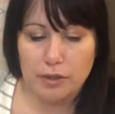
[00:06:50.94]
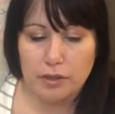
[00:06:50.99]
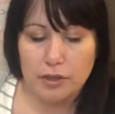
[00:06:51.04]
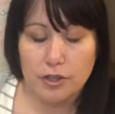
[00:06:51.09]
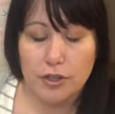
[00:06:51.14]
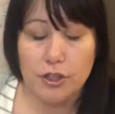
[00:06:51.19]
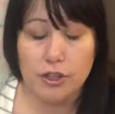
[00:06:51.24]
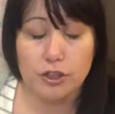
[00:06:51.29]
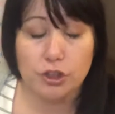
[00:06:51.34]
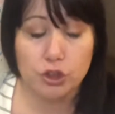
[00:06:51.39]

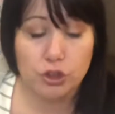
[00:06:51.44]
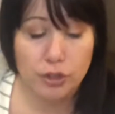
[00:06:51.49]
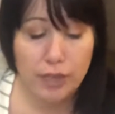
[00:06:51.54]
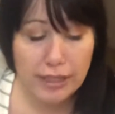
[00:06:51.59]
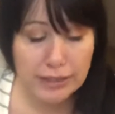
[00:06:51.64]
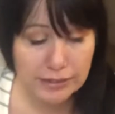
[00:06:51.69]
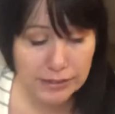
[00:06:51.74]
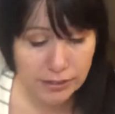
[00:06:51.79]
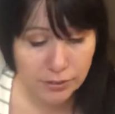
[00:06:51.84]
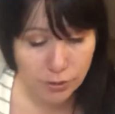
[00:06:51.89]
The
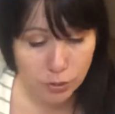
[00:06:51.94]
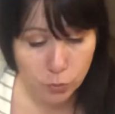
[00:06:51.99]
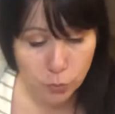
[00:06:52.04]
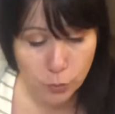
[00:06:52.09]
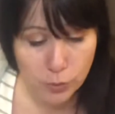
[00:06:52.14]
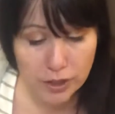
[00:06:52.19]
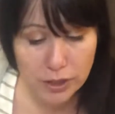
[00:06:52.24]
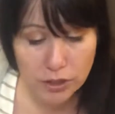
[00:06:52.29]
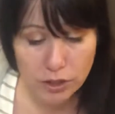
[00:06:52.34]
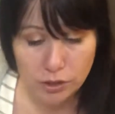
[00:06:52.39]
dress in the
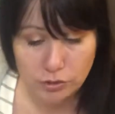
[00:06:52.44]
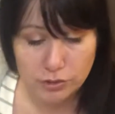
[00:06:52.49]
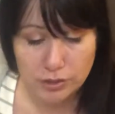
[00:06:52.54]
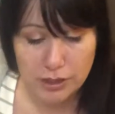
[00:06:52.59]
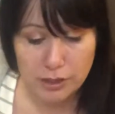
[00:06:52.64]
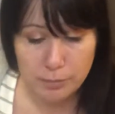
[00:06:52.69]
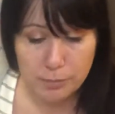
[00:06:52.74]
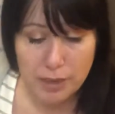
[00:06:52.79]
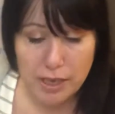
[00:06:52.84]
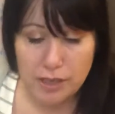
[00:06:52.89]
window,
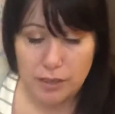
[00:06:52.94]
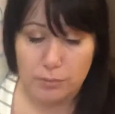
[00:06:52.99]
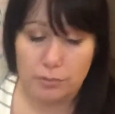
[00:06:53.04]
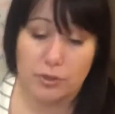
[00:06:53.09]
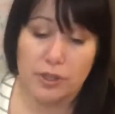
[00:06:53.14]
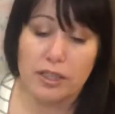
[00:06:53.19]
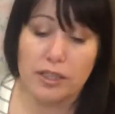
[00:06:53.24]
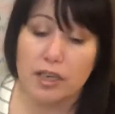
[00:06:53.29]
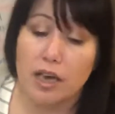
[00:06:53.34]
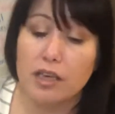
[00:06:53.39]
said Madame
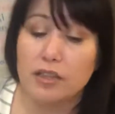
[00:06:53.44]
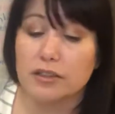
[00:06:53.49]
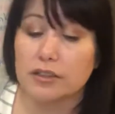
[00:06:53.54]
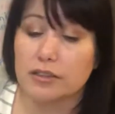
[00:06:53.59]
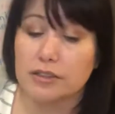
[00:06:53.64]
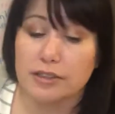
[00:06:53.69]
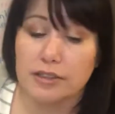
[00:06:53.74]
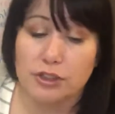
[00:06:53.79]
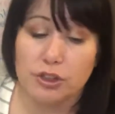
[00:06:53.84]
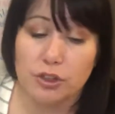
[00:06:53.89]

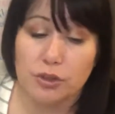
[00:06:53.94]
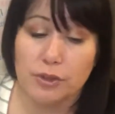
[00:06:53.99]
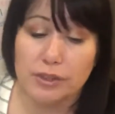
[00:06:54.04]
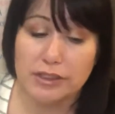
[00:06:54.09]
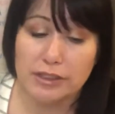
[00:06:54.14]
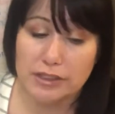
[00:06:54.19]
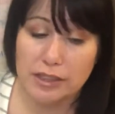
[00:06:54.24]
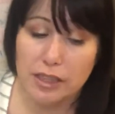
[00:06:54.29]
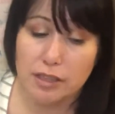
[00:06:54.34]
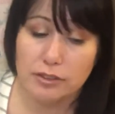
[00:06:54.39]
Rhinoceros to a
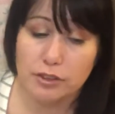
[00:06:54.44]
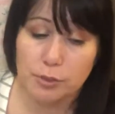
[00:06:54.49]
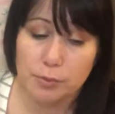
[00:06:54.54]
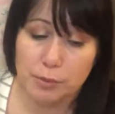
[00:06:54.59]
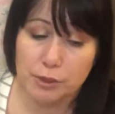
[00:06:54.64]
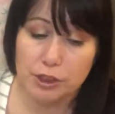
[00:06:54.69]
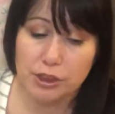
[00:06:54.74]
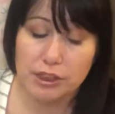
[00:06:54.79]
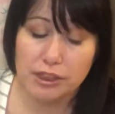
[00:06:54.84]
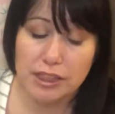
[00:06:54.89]

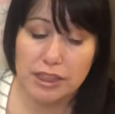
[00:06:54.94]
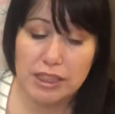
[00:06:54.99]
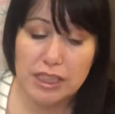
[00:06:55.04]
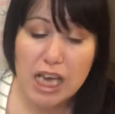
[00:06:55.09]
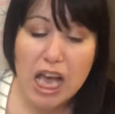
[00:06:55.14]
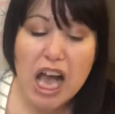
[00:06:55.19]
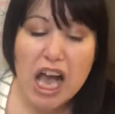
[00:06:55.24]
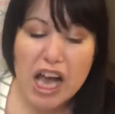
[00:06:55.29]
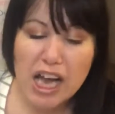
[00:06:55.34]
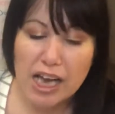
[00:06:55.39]
salesperson.
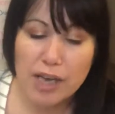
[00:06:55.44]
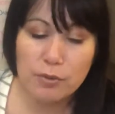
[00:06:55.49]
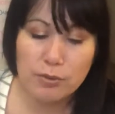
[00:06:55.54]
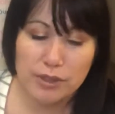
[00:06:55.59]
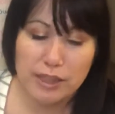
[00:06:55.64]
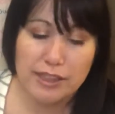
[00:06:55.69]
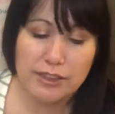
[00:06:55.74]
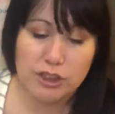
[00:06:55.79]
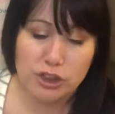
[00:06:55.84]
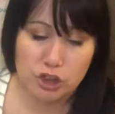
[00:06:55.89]
I would
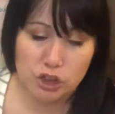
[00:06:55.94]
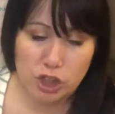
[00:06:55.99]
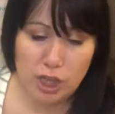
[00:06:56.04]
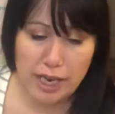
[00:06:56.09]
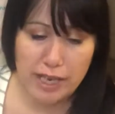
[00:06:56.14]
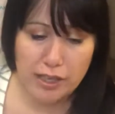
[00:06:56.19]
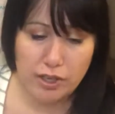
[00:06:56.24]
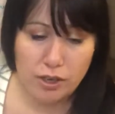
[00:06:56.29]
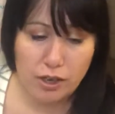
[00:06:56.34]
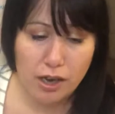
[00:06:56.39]
like to try
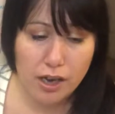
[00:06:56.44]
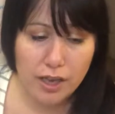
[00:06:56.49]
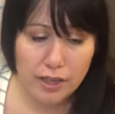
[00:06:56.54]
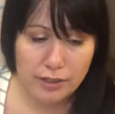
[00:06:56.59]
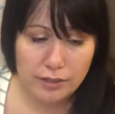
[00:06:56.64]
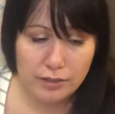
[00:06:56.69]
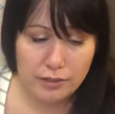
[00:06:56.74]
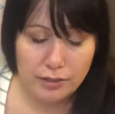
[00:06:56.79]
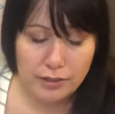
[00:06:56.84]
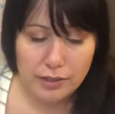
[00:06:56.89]
it
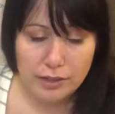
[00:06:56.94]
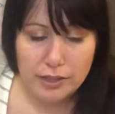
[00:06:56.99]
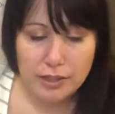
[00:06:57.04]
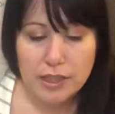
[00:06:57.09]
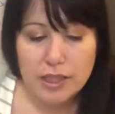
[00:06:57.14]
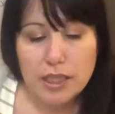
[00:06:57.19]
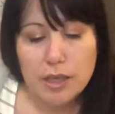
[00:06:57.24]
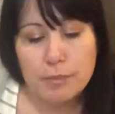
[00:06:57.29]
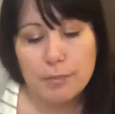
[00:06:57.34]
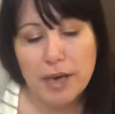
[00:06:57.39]
on.
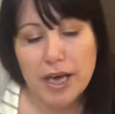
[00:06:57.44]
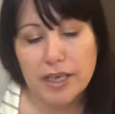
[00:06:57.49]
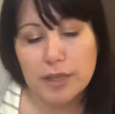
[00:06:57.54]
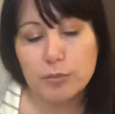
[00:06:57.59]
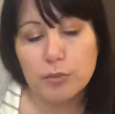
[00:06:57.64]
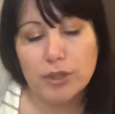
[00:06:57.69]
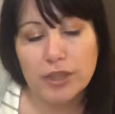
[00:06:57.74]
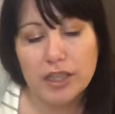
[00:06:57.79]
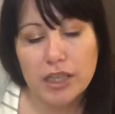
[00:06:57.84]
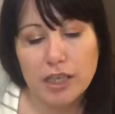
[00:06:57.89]

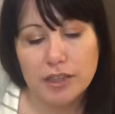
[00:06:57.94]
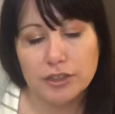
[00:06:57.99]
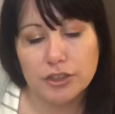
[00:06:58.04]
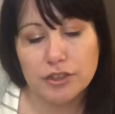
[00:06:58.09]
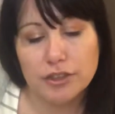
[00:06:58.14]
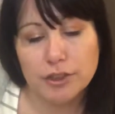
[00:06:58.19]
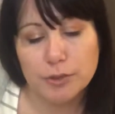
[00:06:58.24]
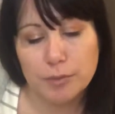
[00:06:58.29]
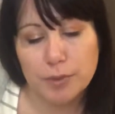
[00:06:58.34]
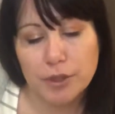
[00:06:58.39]
Madame
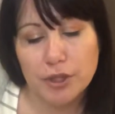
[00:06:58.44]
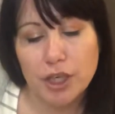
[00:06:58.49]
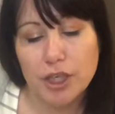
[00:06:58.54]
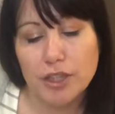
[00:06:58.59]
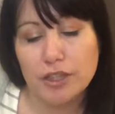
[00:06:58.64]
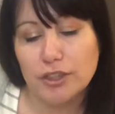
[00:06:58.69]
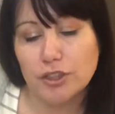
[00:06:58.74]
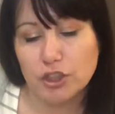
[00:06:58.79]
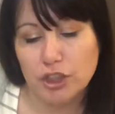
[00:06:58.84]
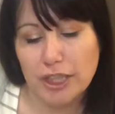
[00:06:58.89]
Rhinoceros put on
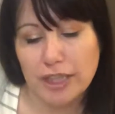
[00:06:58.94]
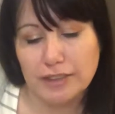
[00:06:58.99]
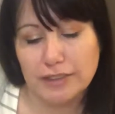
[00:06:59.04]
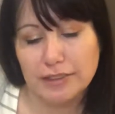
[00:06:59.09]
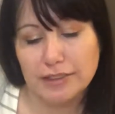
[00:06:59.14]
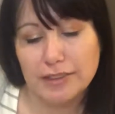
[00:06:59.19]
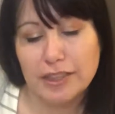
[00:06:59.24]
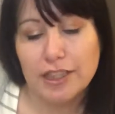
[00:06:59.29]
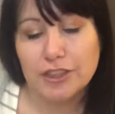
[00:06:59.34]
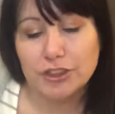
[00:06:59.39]
the
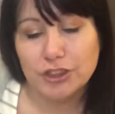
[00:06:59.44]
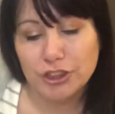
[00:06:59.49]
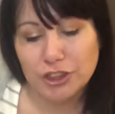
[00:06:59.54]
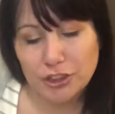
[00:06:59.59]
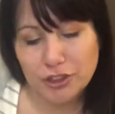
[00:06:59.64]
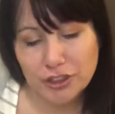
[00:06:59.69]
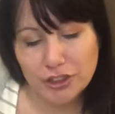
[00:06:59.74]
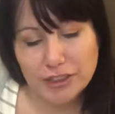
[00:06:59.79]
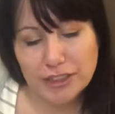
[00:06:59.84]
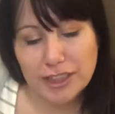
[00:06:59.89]
dress. She
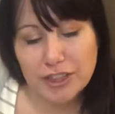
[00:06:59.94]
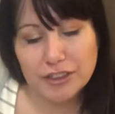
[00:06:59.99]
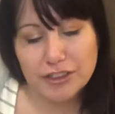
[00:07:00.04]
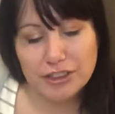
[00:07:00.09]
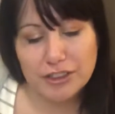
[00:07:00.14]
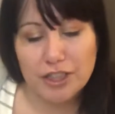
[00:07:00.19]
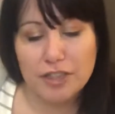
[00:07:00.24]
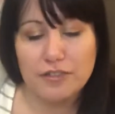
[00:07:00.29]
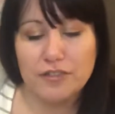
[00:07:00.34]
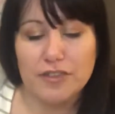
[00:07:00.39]
looked at
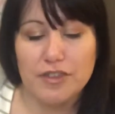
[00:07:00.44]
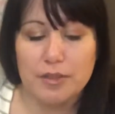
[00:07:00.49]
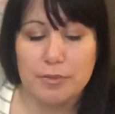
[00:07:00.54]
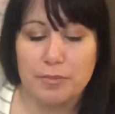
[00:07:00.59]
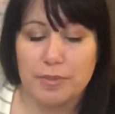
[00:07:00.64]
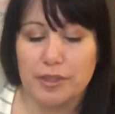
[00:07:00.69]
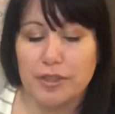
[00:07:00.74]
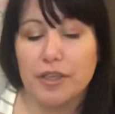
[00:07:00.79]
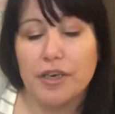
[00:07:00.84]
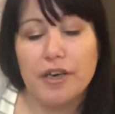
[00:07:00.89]
herself in the
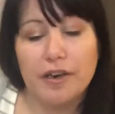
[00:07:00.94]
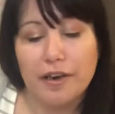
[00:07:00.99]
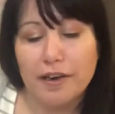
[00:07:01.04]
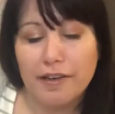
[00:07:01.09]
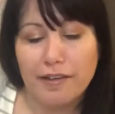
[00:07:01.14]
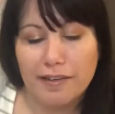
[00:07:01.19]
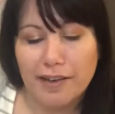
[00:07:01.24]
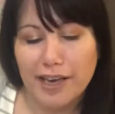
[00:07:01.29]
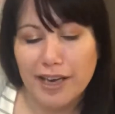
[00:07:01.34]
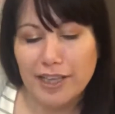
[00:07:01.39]
mirror.
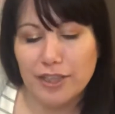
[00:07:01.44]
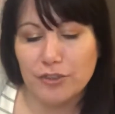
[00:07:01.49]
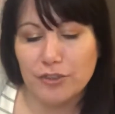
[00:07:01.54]
I do